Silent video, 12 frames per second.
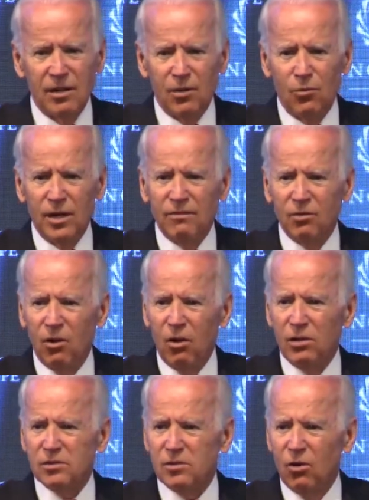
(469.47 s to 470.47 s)
we have
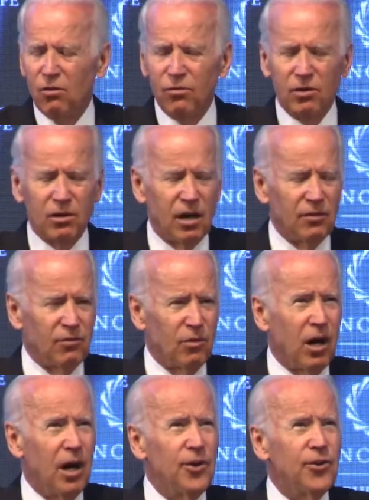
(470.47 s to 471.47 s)
lost over
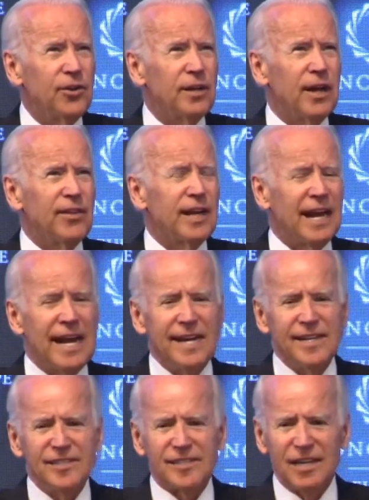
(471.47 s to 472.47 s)

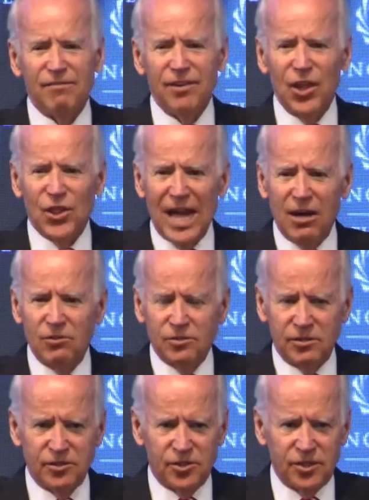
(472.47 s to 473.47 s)

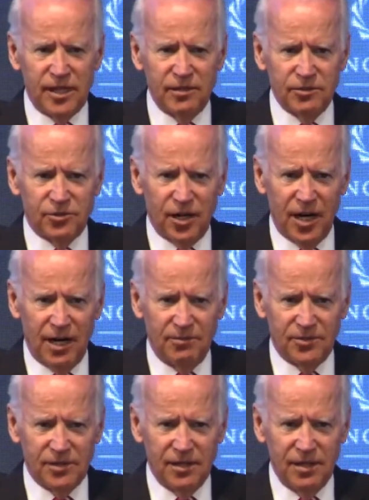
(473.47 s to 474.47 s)
87,000 sales
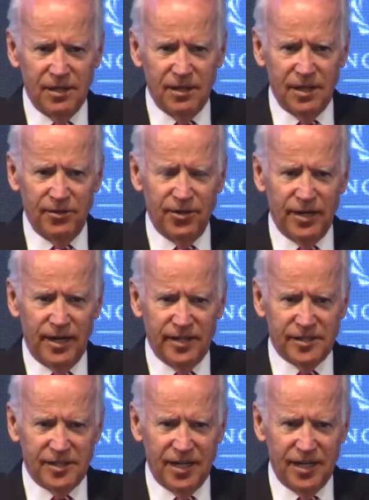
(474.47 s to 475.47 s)
jobs in the United
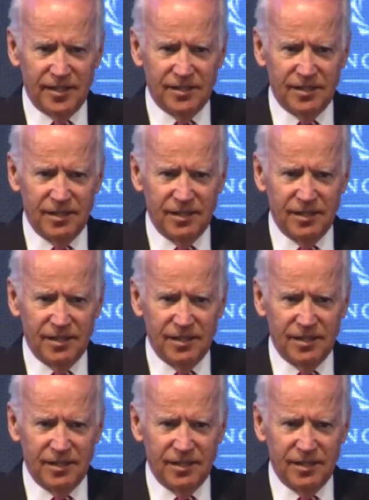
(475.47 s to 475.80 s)
States.